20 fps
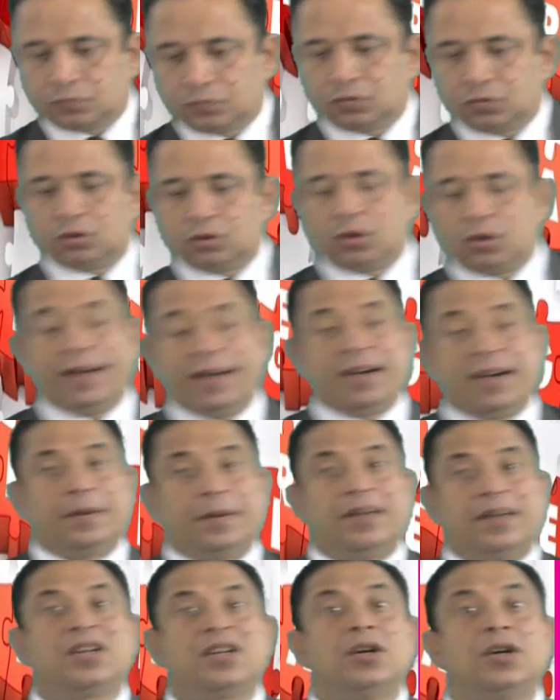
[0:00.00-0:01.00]
So
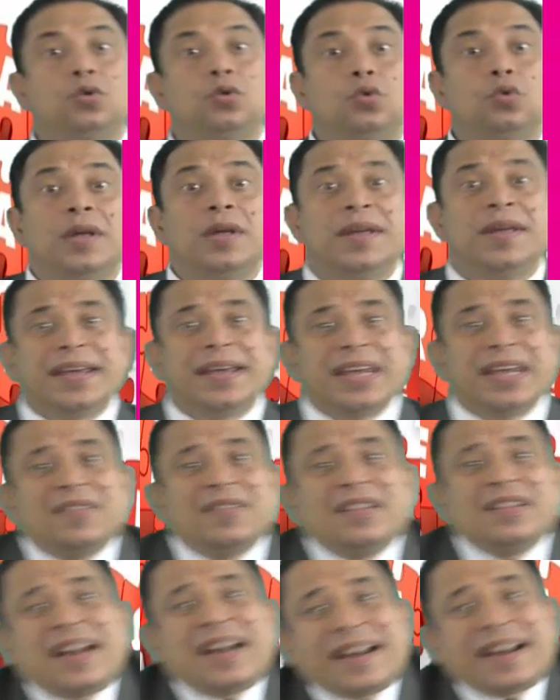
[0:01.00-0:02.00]
interpretation 2, even
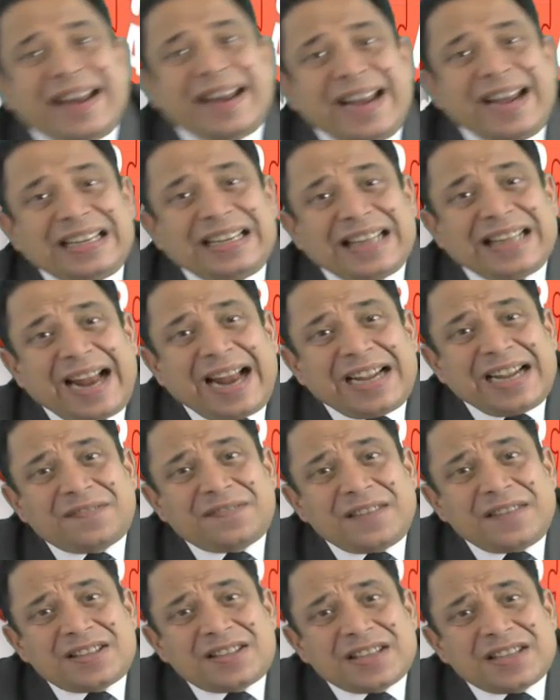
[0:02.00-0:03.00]
the rate at
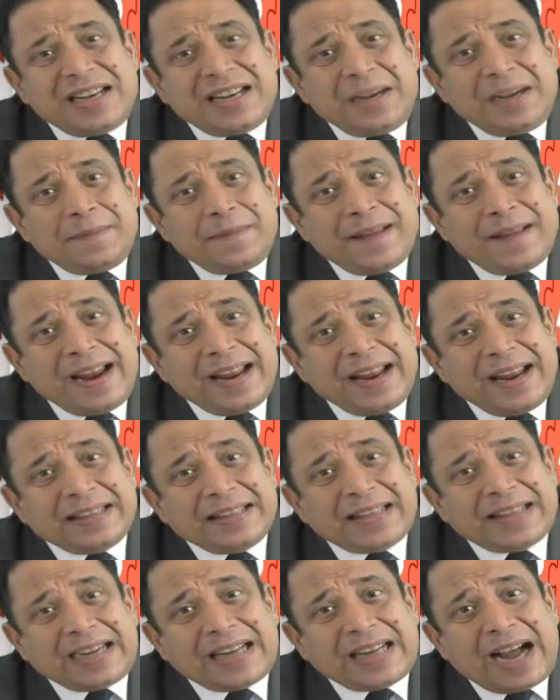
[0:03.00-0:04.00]
which
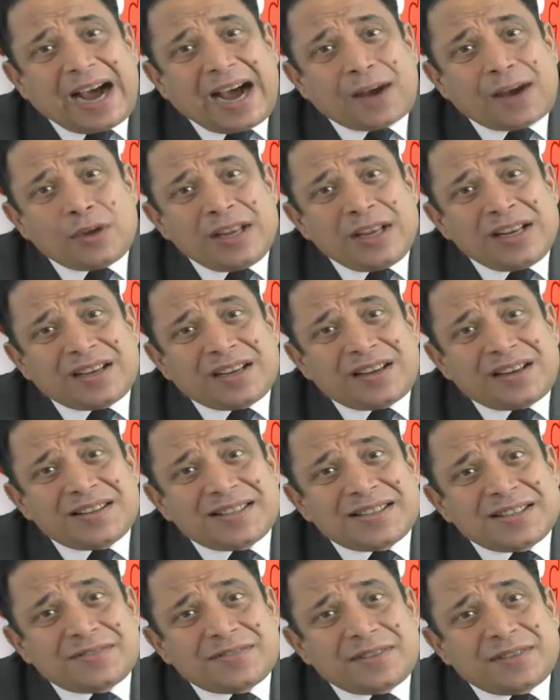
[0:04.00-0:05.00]
that ROE
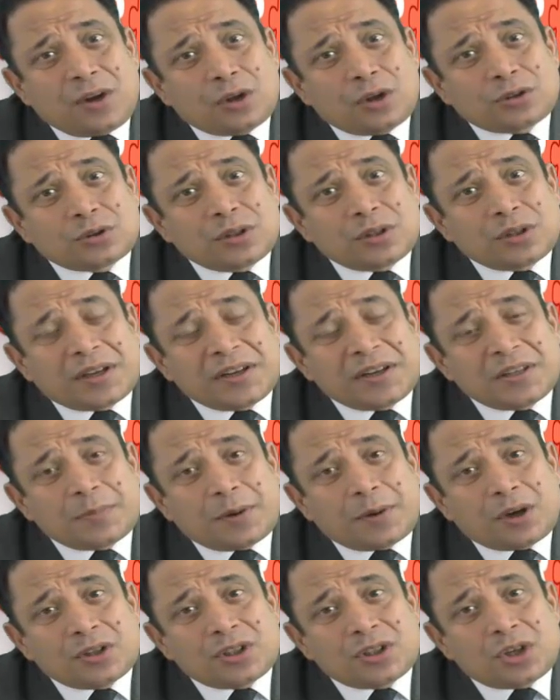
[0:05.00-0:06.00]
increases will also increase,
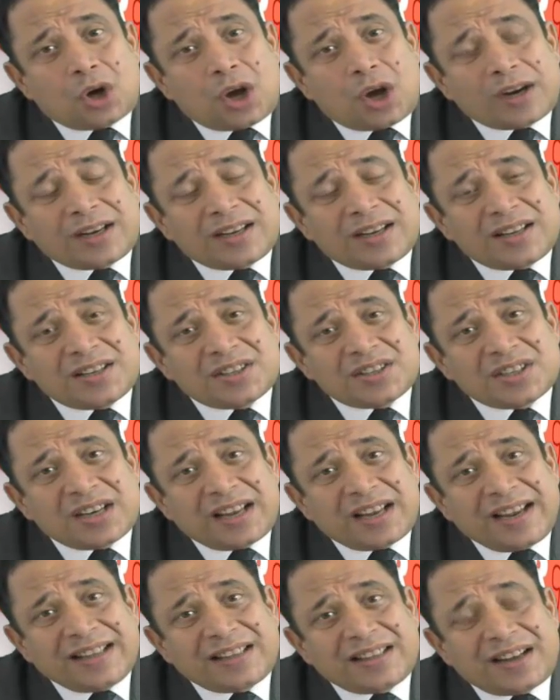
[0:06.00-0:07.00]
because in organization
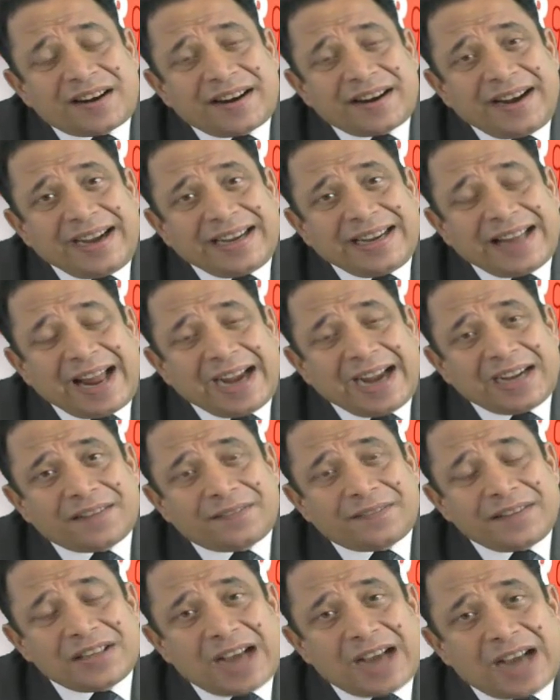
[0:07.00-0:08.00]
A the rate at
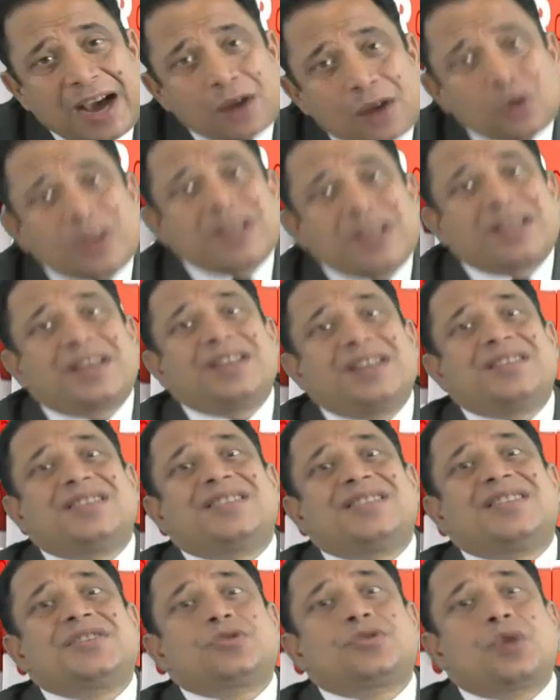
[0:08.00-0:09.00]
which ROE increases
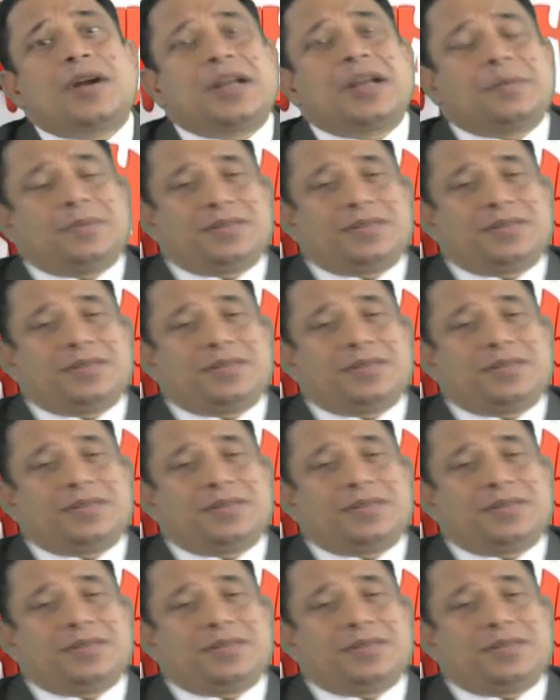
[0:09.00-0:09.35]
is 20%,